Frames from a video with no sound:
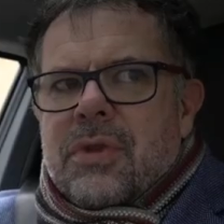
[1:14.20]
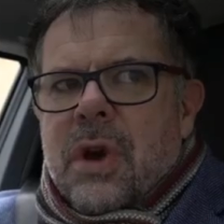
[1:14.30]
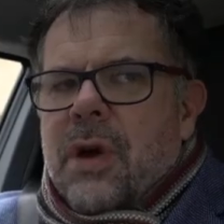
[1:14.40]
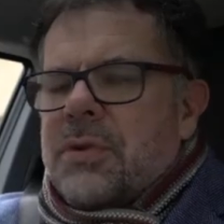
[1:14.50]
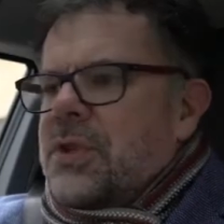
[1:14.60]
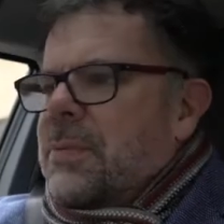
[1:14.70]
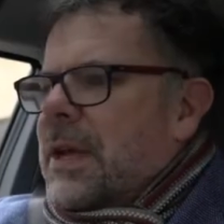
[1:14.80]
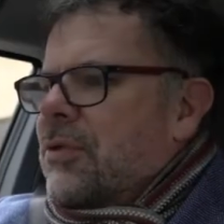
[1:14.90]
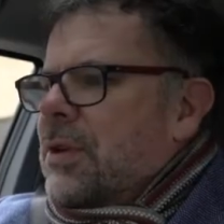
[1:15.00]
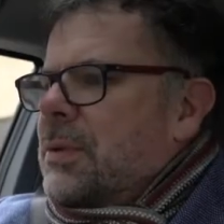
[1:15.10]
charge the
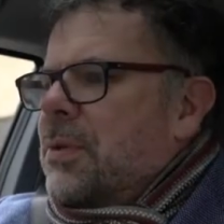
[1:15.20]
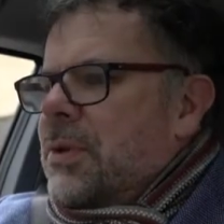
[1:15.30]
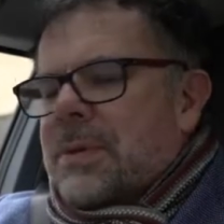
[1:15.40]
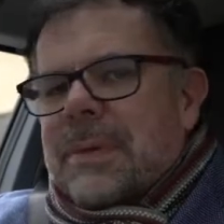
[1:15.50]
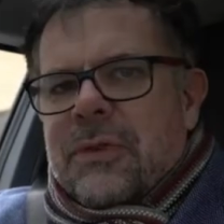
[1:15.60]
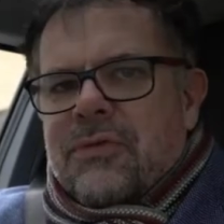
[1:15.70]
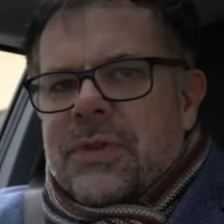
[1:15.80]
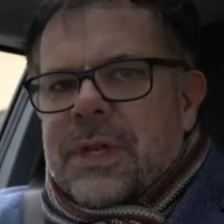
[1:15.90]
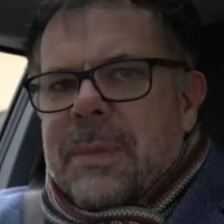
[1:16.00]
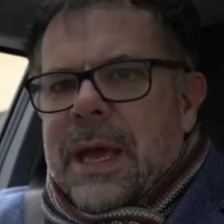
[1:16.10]
batteries, put some
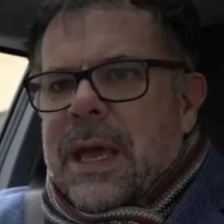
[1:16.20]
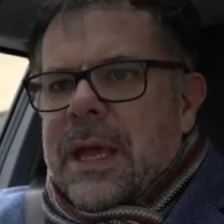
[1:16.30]
electricity back